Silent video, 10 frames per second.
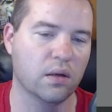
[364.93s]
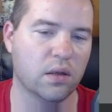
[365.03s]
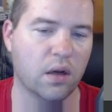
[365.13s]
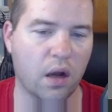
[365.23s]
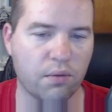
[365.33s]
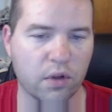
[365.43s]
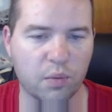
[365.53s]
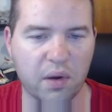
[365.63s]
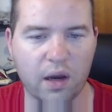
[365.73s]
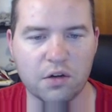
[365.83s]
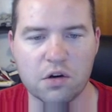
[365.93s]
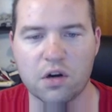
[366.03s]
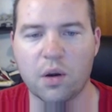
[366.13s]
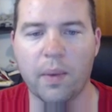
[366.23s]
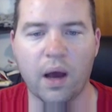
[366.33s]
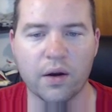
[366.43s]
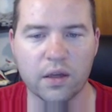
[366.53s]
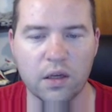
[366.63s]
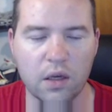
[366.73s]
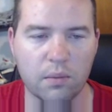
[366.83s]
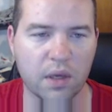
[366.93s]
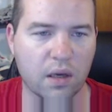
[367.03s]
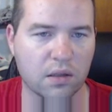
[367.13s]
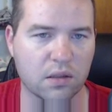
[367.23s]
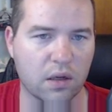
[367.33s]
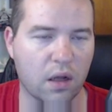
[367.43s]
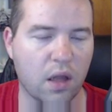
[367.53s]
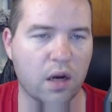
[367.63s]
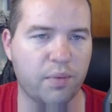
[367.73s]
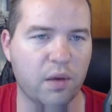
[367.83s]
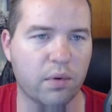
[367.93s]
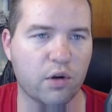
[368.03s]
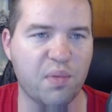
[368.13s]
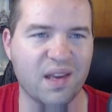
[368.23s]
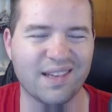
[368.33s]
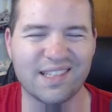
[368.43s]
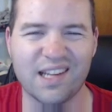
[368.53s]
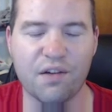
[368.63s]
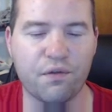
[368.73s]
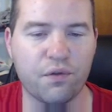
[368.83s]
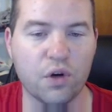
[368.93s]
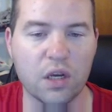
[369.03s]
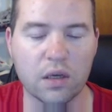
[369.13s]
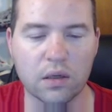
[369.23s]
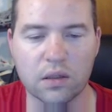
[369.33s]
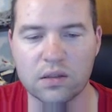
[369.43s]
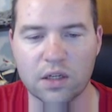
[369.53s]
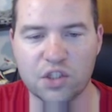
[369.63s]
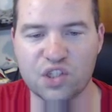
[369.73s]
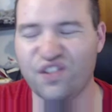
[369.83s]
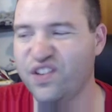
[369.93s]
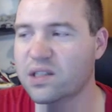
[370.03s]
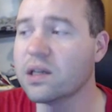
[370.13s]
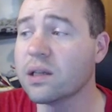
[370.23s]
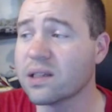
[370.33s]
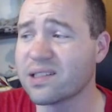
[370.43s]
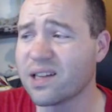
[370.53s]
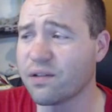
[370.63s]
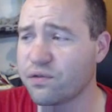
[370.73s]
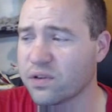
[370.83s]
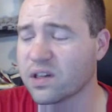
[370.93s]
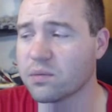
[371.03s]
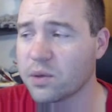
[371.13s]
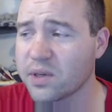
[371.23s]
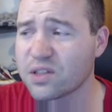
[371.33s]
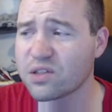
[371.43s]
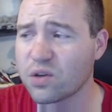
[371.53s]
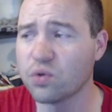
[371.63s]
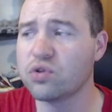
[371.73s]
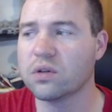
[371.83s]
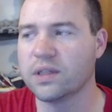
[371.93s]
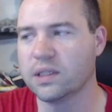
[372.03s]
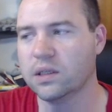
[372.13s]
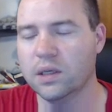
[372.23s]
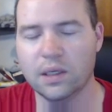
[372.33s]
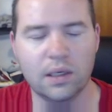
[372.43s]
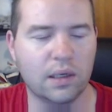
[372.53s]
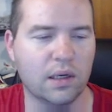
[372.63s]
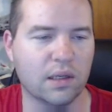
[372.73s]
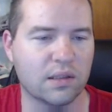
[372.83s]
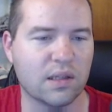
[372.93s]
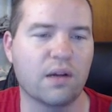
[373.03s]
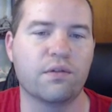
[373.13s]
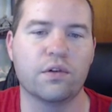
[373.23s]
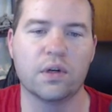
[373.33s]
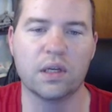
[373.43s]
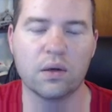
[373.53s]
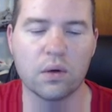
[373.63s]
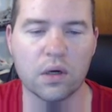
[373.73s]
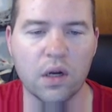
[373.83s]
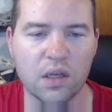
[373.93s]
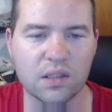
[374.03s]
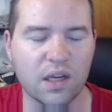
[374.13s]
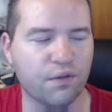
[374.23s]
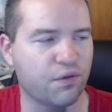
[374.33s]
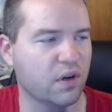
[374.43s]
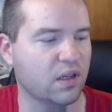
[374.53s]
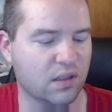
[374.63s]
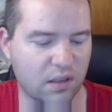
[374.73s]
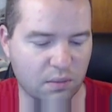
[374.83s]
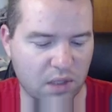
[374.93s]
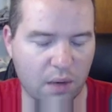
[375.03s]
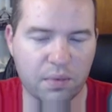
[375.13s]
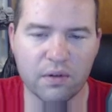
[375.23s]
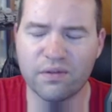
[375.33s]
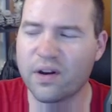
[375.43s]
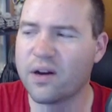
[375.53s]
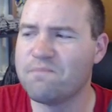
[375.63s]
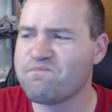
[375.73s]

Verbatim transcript: I'm really passionate about it because a lot of people are being set free, and it's not just fiscally set free. Maybe it's socially set free, or set free in some type of